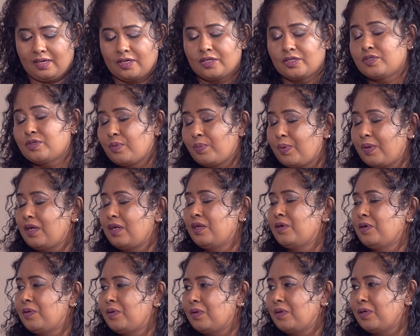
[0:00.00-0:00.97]
So will
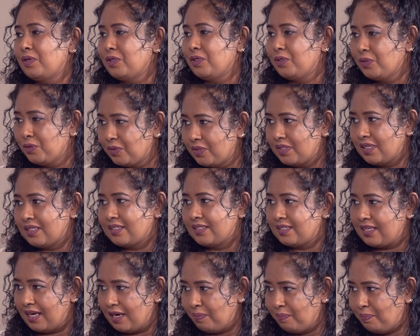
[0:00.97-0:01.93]
you use the
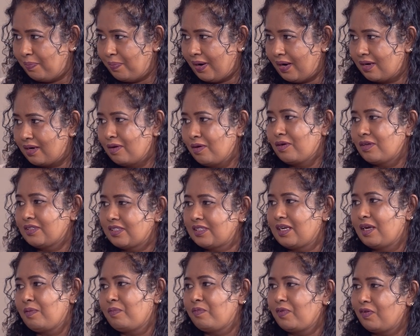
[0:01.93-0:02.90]
same pattern or
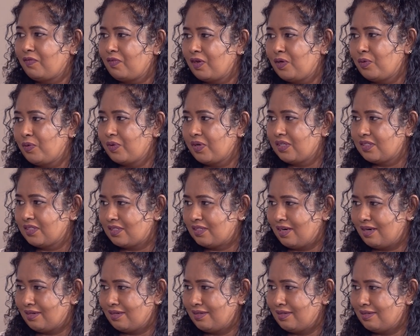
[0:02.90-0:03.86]
same way will you
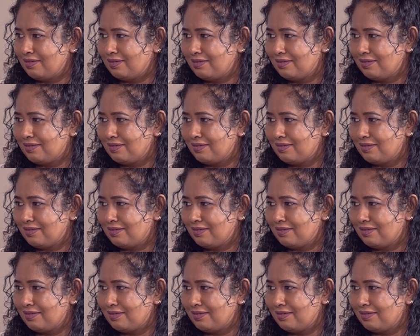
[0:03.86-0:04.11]
restart it?